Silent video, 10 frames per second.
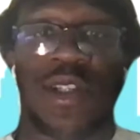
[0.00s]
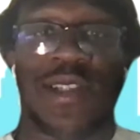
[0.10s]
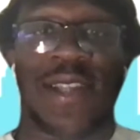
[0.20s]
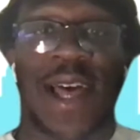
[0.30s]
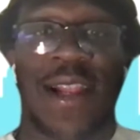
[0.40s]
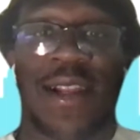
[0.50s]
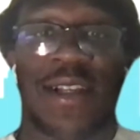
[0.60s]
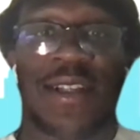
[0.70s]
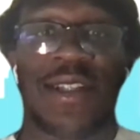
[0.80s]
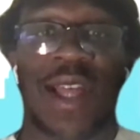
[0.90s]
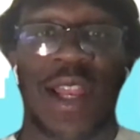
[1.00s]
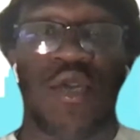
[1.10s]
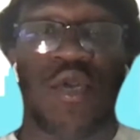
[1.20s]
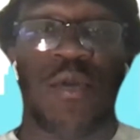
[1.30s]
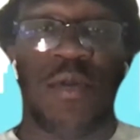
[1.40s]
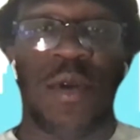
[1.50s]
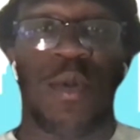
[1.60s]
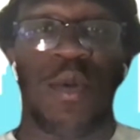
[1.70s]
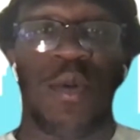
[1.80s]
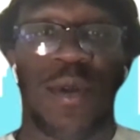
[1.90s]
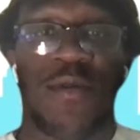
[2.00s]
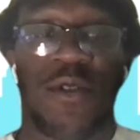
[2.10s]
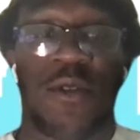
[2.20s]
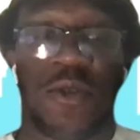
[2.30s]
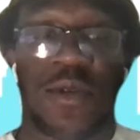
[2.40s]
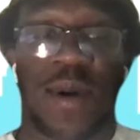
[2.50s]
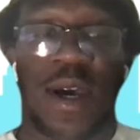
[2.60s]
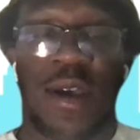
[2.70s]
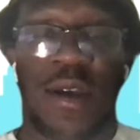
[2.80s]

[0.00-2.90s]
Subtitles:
a solid group of people to be influenced by.